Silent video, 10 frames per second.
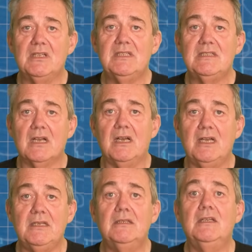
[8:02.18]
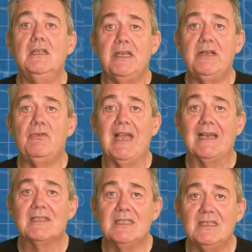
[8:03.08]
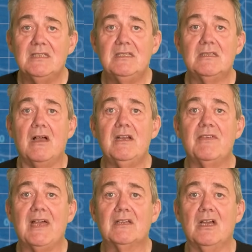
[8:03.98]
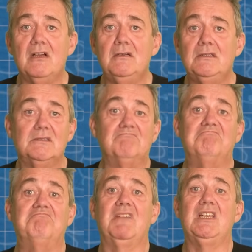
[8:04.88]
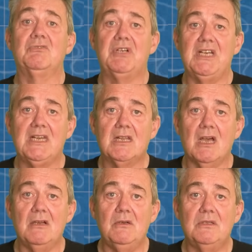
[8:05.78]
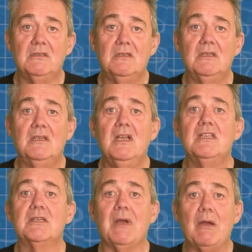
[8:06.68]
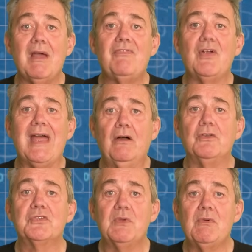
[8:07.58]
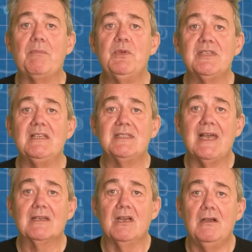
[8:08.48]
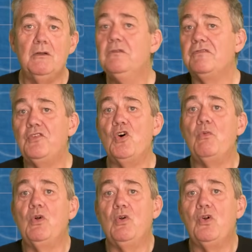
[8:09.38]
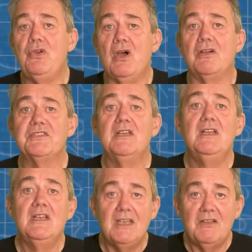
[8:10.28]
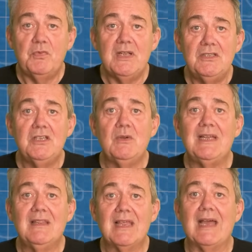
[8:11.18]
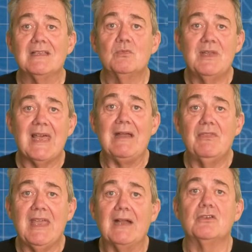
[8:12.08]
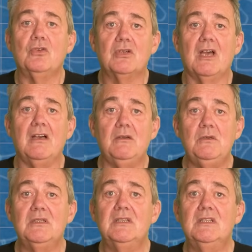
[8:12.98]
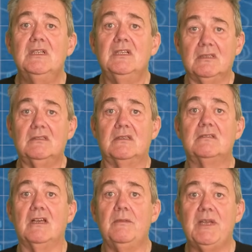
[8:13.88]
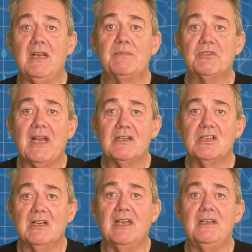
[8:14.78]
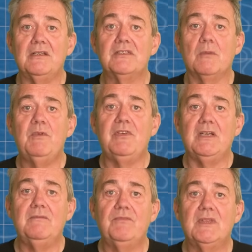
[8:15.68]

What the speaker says: a design. In reality, the design of our code is written in code. So however else we represent our code, formal or not, if we're doing that without the actual code, there's going to be an abstraction layered on top of it.